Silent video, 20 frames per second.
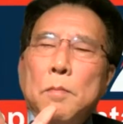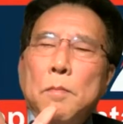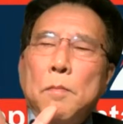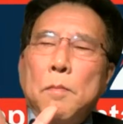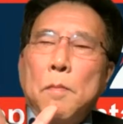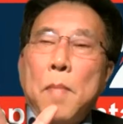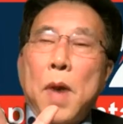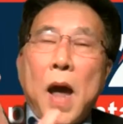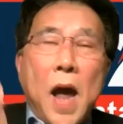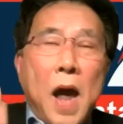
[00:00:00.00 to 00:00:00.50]

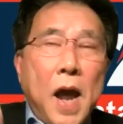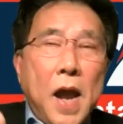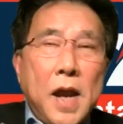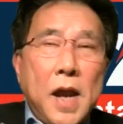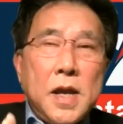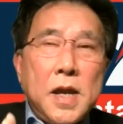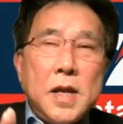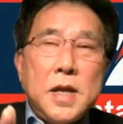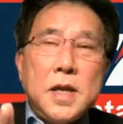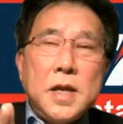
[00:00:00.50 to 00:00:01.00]

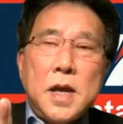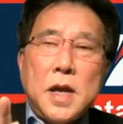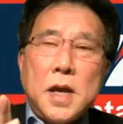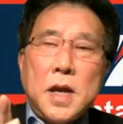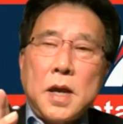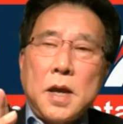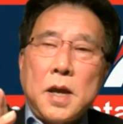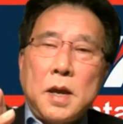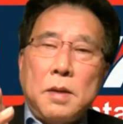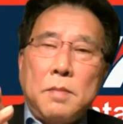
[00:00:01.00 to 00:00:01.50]
my
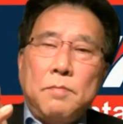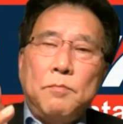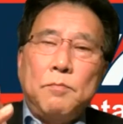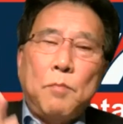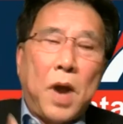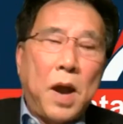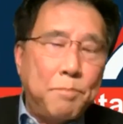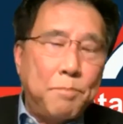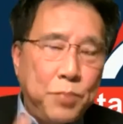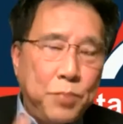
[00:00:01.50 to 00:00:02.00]
uh,
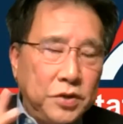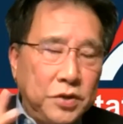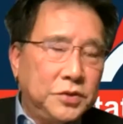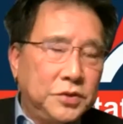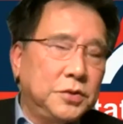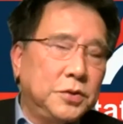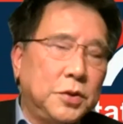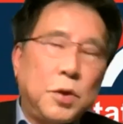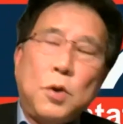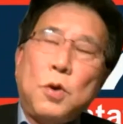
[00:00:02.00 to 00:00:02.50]
my
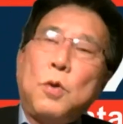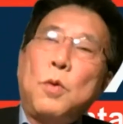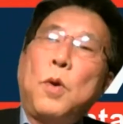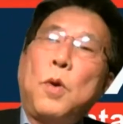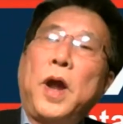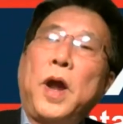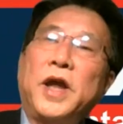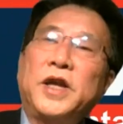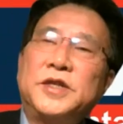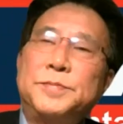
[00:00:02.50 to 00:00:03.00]

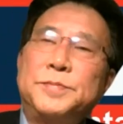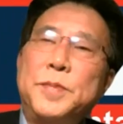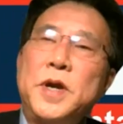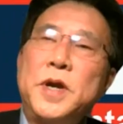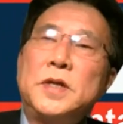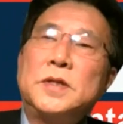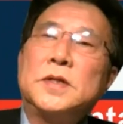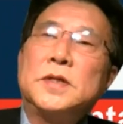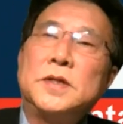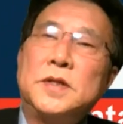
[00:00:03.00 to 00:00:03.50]
personal
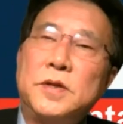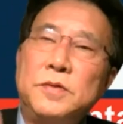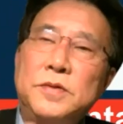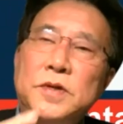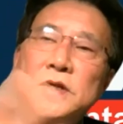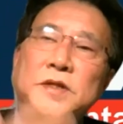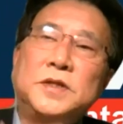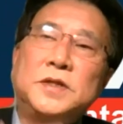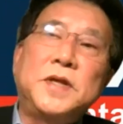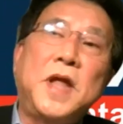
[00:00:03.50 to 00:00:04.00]
experience until
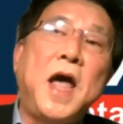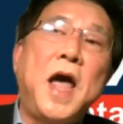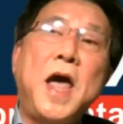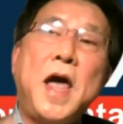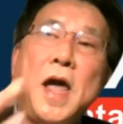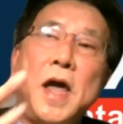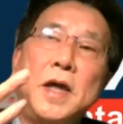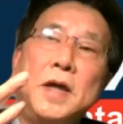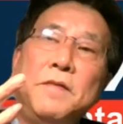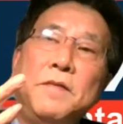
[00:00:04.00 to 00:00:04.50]
this
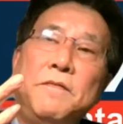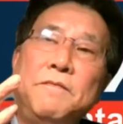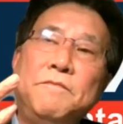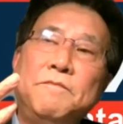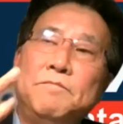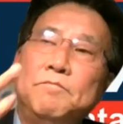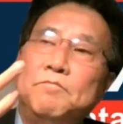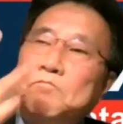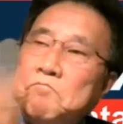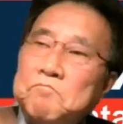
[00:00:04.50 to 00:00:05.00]
day,
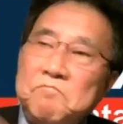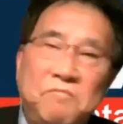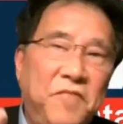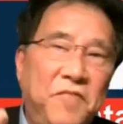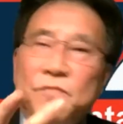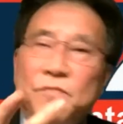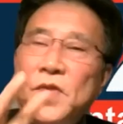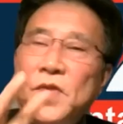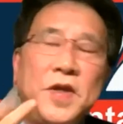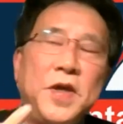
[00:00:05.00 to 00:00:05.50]

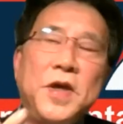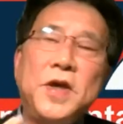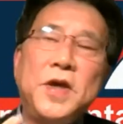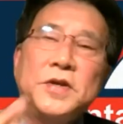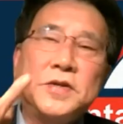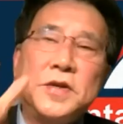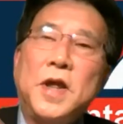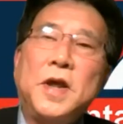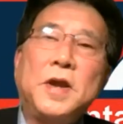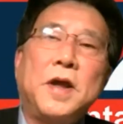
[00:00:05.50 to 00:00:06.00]
50
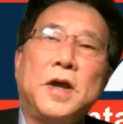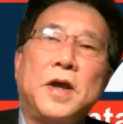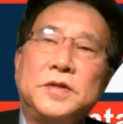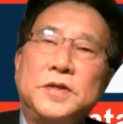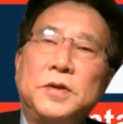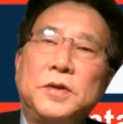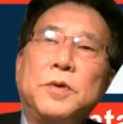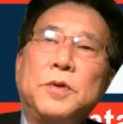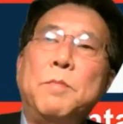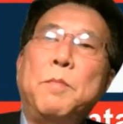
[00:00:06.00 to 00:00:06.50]
years later, I
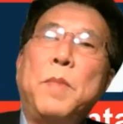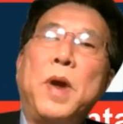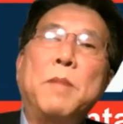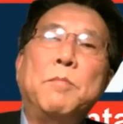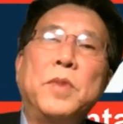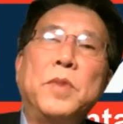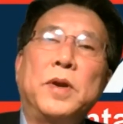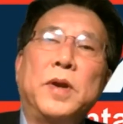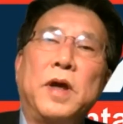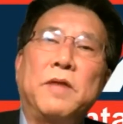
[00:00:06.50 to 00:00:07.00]
still
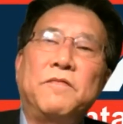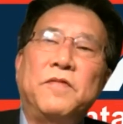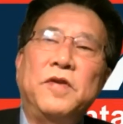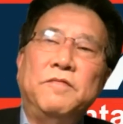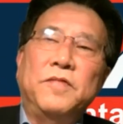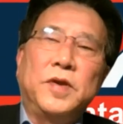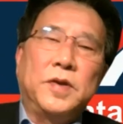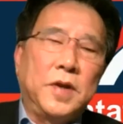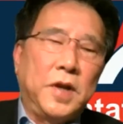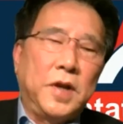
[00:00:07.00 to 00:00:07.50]
remember that
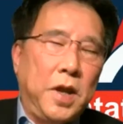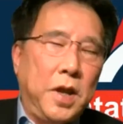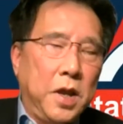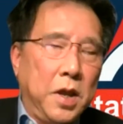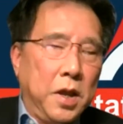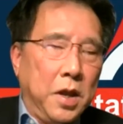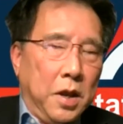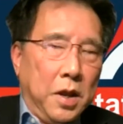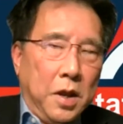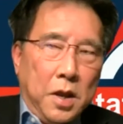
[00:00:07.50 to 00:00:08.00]
vividly.
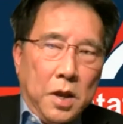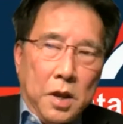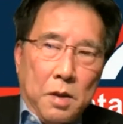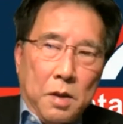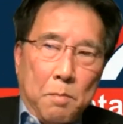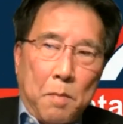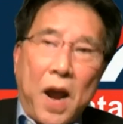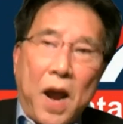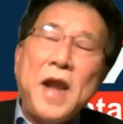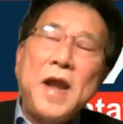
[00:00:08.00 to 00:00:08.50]

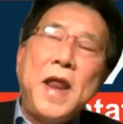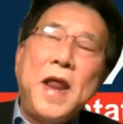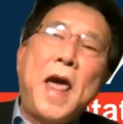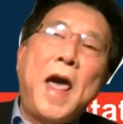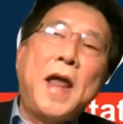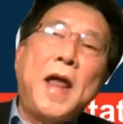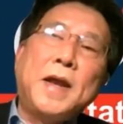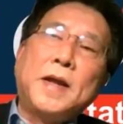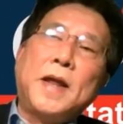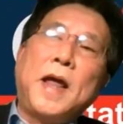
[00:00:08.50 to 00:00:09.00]
My
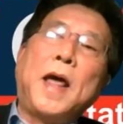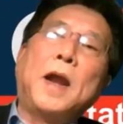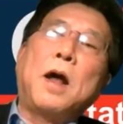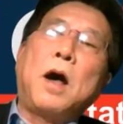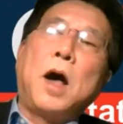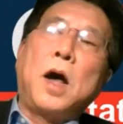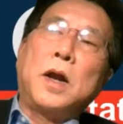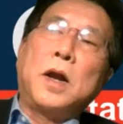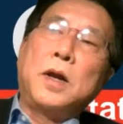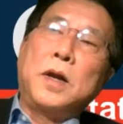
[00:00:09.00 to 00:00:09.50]
dad get
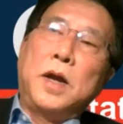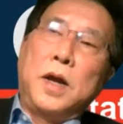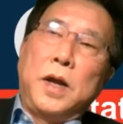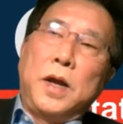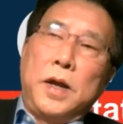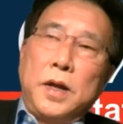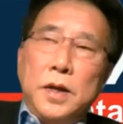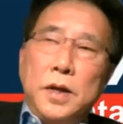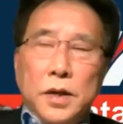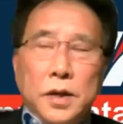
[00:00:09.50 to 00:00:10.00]
on
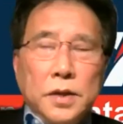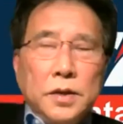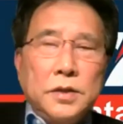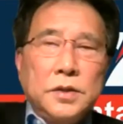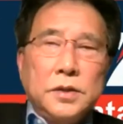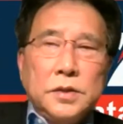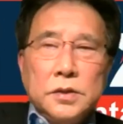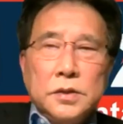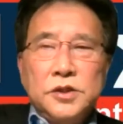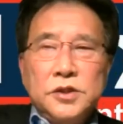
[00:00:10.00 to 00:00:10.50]
the
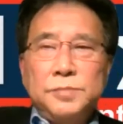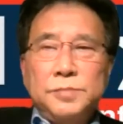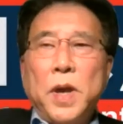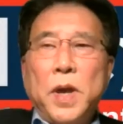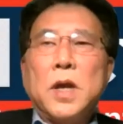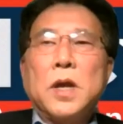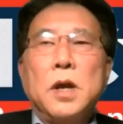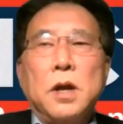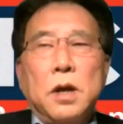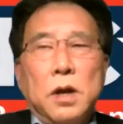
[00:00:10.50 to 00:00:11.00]

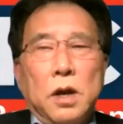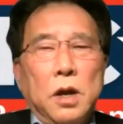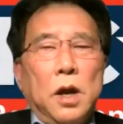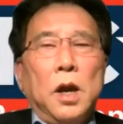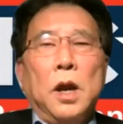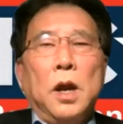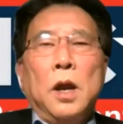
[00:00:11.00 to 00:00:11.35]
speaker